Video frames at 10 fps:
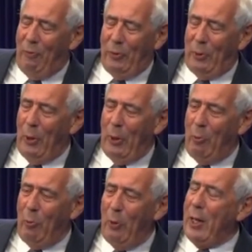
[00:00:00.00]
The
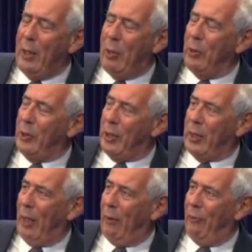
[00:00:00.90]
public,
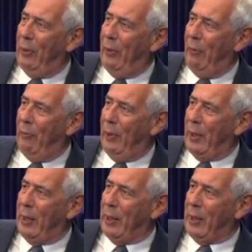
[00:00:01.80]
once passive
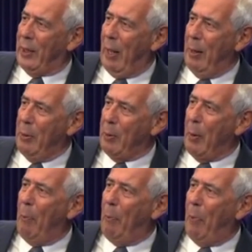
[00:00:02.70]
spectators, are now
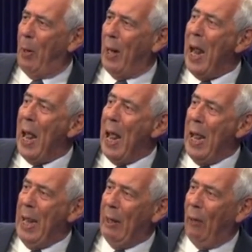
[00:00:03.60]
becoming aware of the
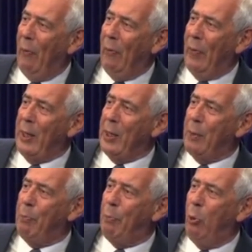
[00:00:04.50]
unsettling pattern.
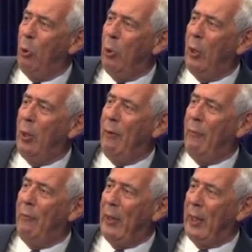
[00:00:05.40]
The
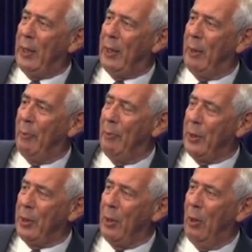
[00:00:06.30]
constant
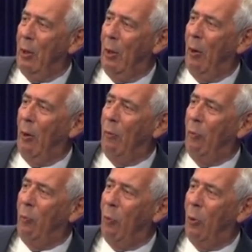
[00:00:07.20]
criticism, the relentless
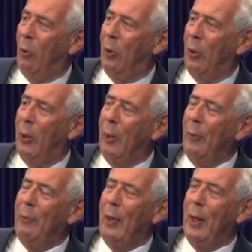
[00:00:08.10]
intrusions, and the
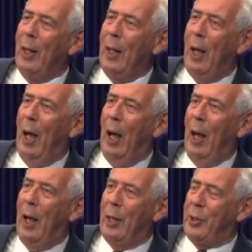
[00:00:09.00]
unyielding desire
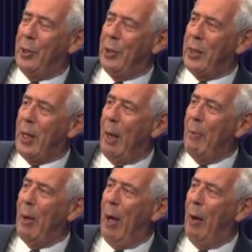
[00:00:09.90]
to tear down two
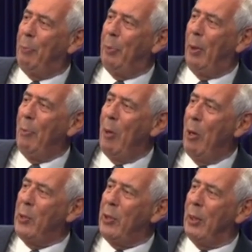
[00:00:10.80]
individuals who have
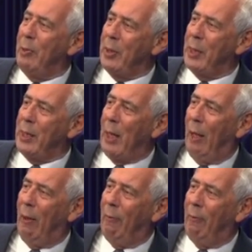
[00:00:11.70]
done nothing but choose
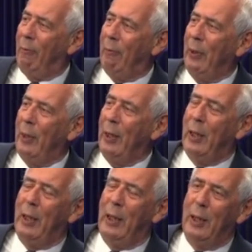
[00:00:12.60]
peace over
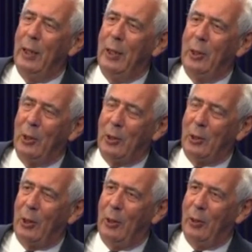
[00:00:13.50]
pandemonium.
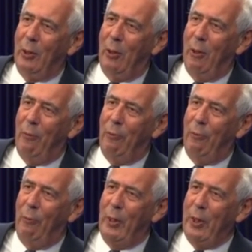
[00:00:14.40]
This is not
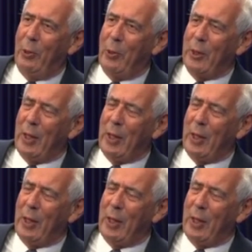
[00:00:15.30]
journalism, and the